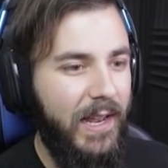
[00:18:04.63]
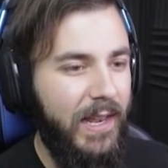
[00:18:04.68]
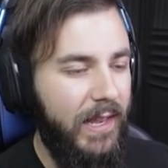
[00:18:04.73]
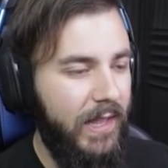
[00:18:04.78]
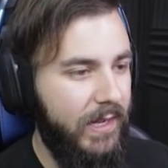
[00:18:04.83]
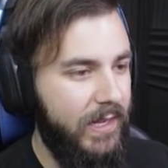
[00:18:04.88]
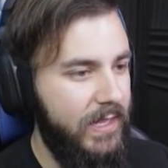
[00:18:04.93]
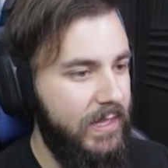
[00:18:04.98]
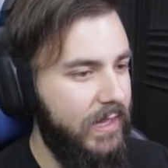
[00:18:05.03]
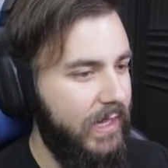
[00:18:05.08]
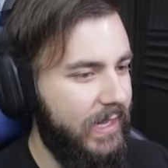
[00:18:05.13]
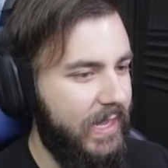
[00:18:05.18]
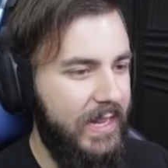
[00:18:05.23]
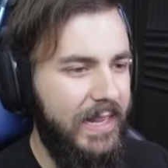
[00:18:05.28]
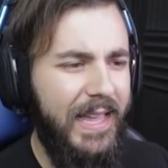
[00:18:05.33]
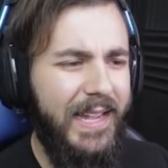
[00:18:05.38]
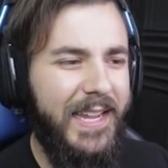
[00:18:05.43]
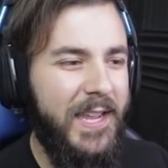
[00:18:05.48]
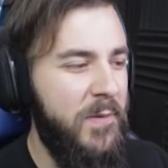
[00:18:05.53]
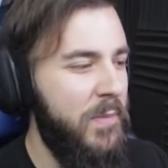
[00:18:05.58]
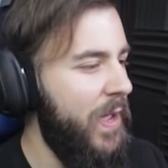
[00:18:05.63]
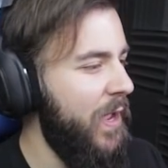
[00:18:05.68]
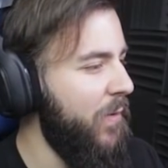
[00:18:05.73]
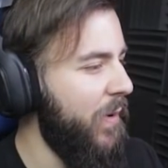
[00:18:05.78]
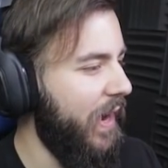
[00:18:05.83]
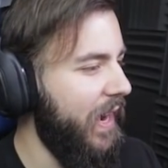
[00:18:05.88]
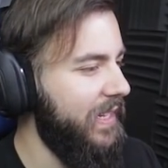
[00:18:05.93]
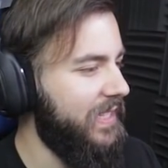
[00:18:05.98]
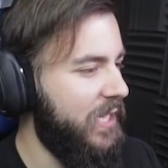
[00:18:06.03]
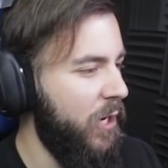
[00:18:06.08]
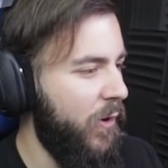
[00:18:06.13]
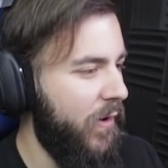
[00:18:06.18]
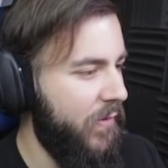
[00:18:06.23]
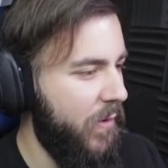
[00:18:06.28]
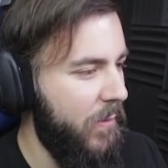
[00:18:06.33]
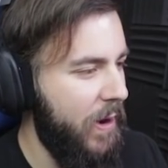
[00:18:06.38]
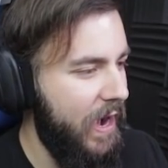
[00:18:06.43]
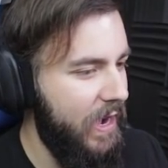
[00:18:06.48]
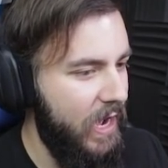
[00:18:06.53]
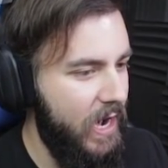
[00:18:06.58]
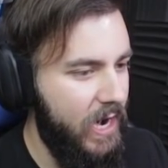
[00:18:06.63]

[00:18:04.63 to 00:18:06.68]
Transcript: Lucky, lucky, lucky me. We got two of them right